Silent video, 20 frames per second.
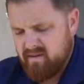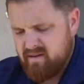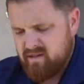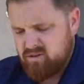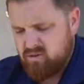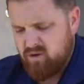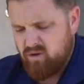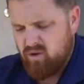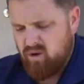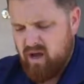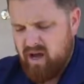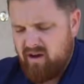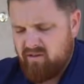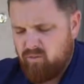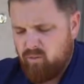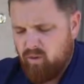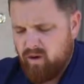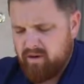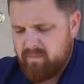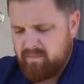So I don't
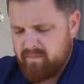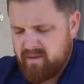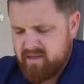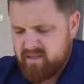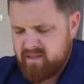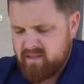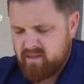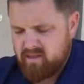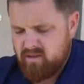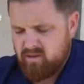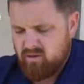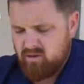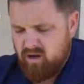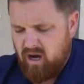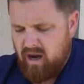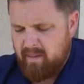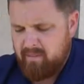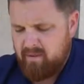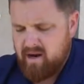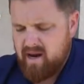have one piece of
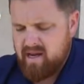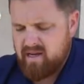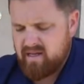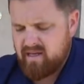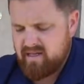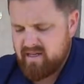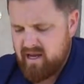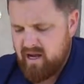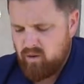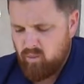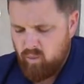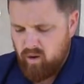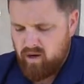copper hanging down